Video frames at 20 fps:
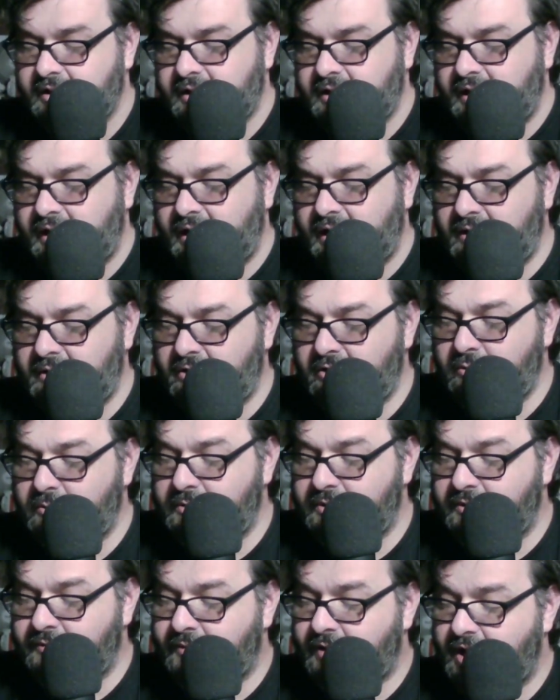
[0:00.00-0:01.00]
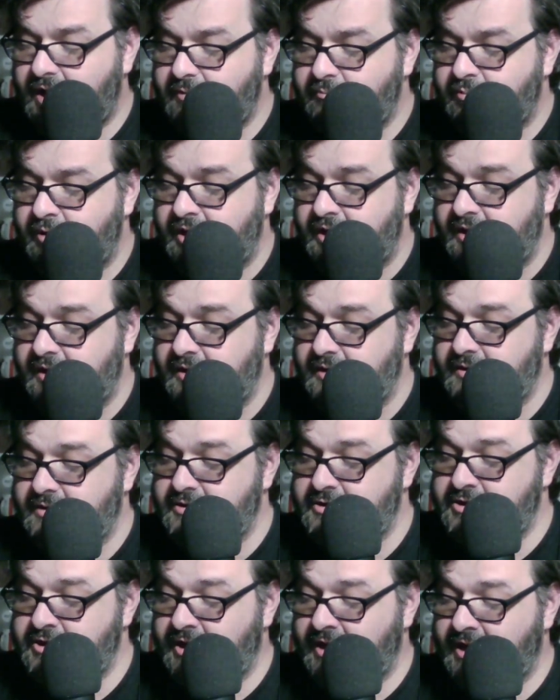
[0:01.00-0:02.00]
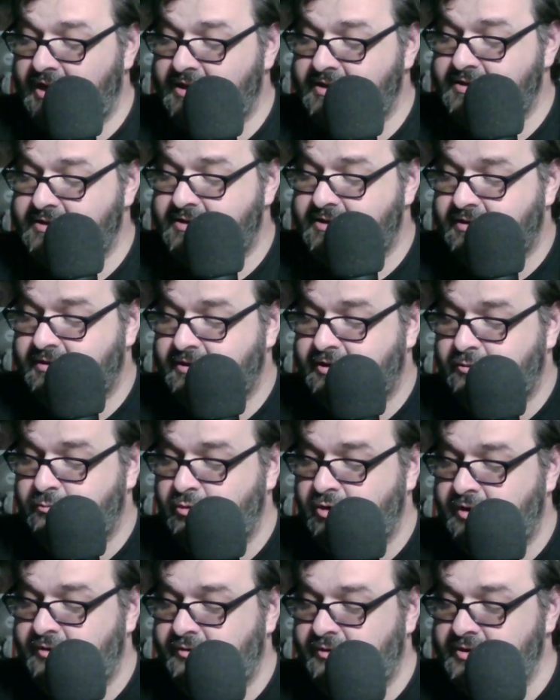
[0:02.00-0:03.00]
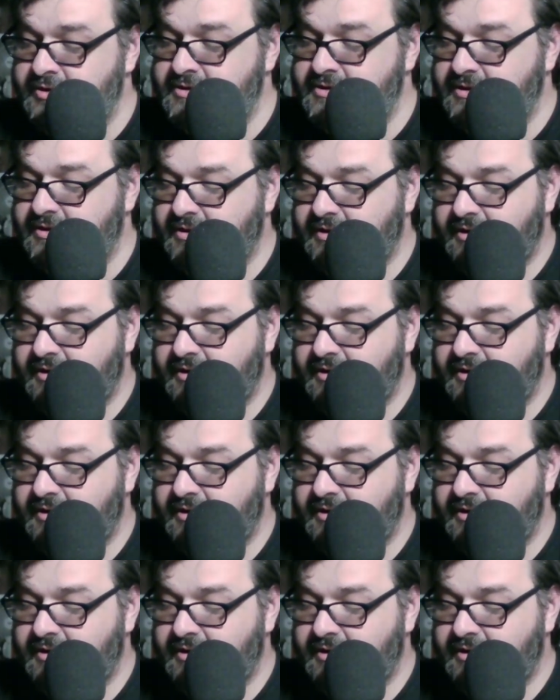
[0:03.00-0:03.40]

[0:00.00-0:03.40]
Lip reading: How long will the flight be? She asks, a little breathless.